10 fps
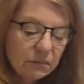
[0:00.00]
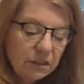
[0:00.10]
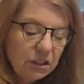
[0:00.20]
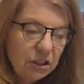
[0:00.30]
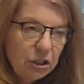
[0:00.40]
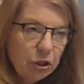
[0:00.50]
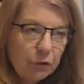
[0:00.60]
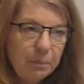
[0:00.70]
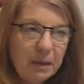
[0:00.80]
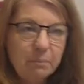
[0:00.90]
the
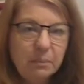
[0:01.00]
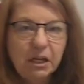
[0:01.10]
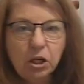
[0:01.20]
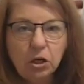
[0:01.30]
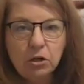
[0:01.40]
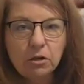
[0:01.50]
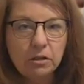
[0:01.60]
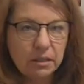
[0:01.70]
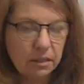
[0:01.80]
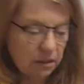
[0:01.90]
big
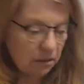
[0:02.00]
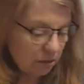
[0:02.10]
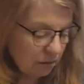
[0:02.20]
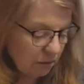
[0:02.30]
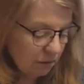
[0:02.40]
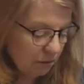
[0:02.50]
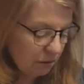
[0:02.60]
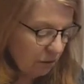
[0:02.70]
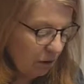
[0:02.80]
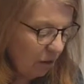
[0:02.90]
mirrors and
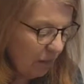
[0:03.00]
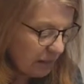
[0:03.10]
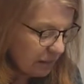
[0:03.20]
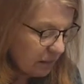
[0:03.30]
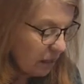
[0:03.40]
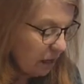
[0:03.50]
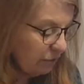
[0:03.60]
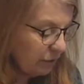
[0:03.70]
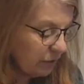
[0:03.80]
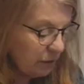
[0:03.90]
all that stuff.
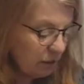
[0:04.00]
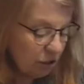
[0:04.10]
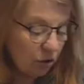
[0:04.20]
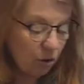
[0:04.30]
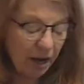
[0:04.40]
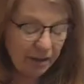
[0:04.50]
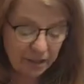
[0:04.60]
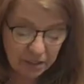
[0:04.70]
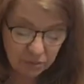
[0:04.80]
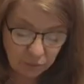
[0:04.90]
And I think it's really